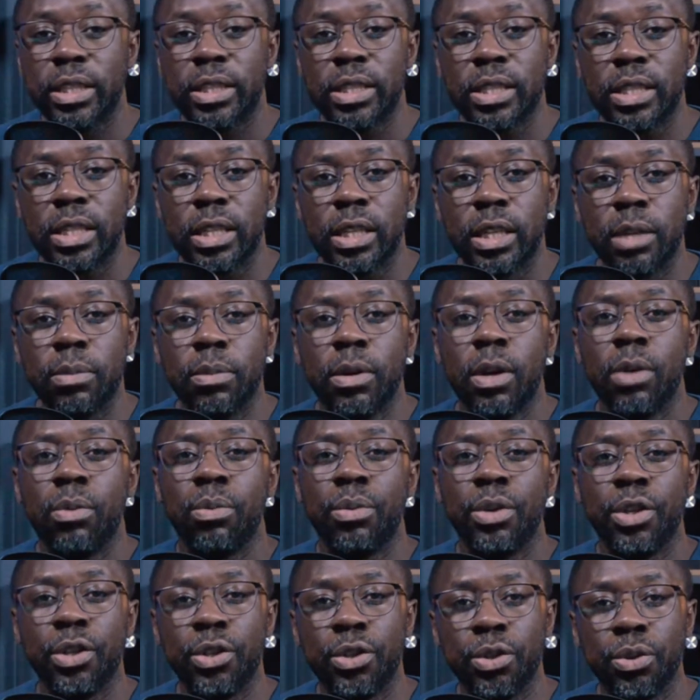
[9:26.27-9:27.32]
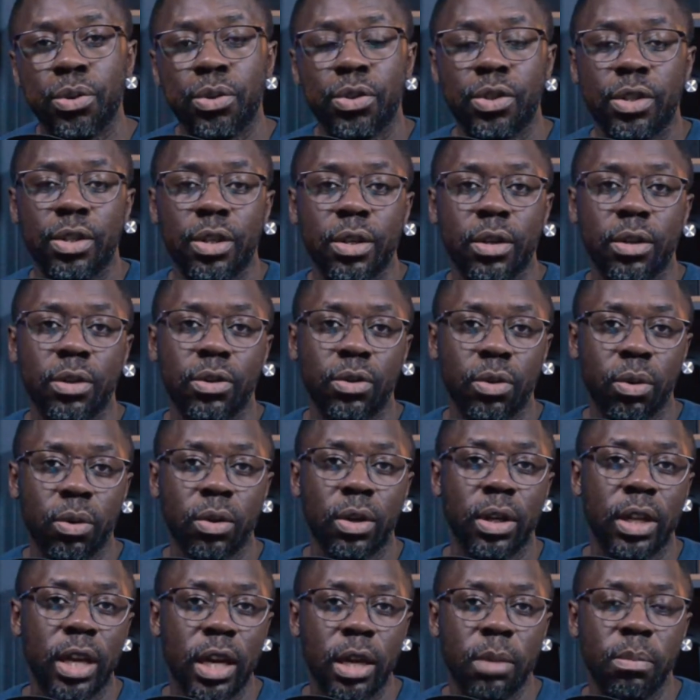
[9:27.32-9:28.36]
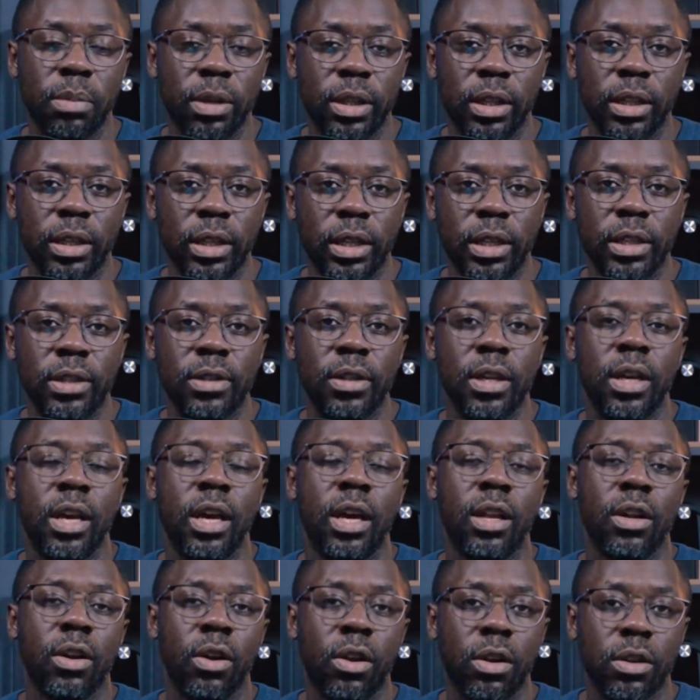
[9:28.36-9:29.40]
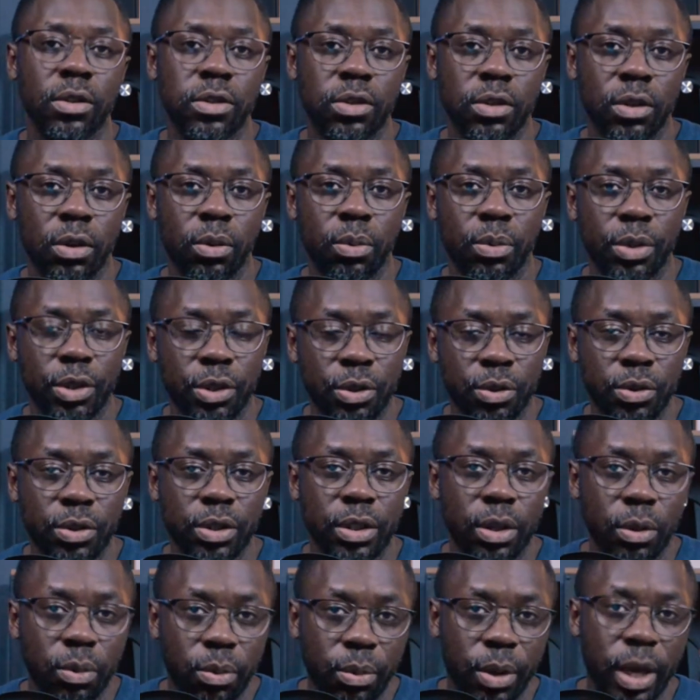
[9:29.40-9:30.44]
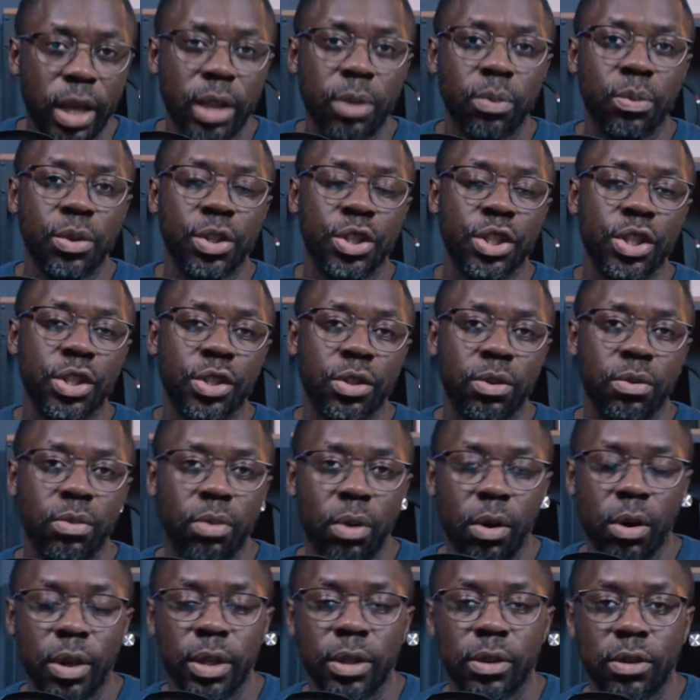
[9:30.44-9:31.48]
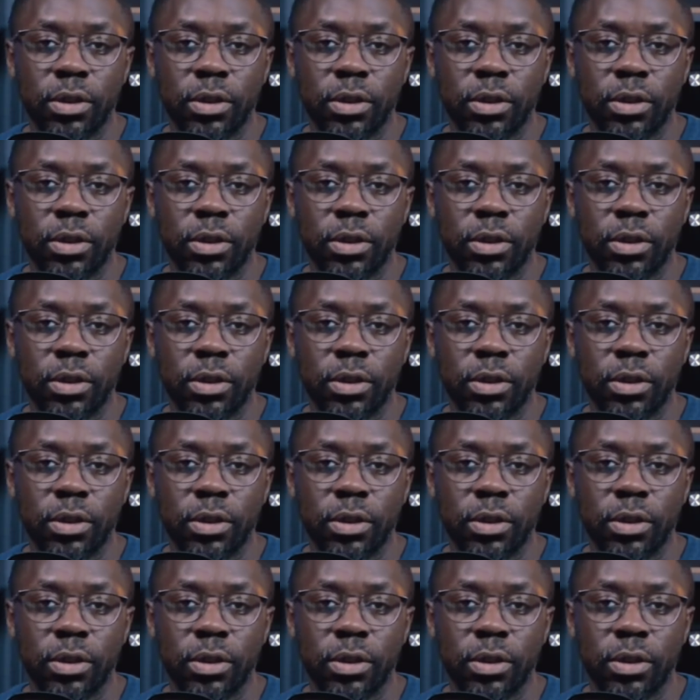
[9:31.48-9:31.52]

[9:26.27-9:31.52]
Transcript: to see them reduce their total liabilities and also reduce the rate which is growing,